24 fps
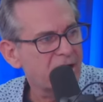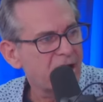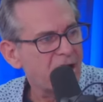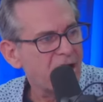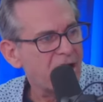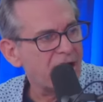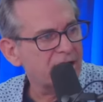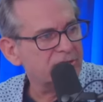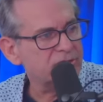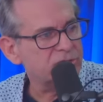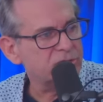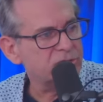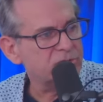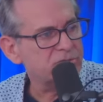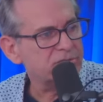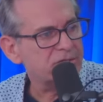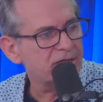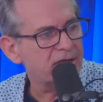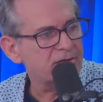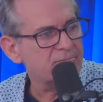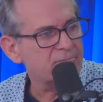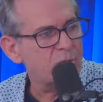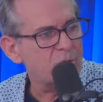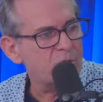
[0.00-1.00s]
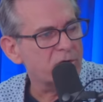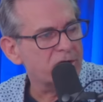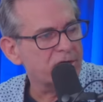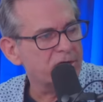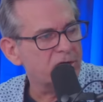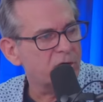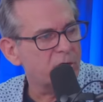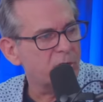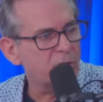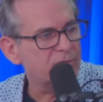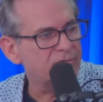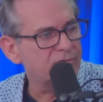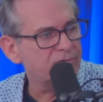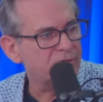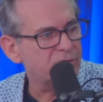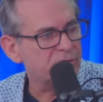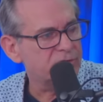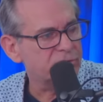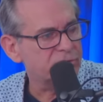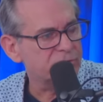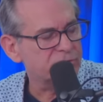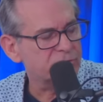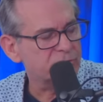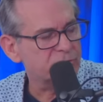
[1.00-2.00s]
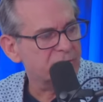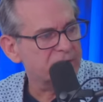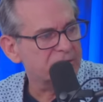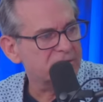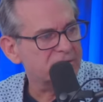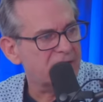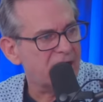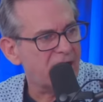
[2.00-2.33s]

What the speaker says: On Tuesday, morning gold futures reached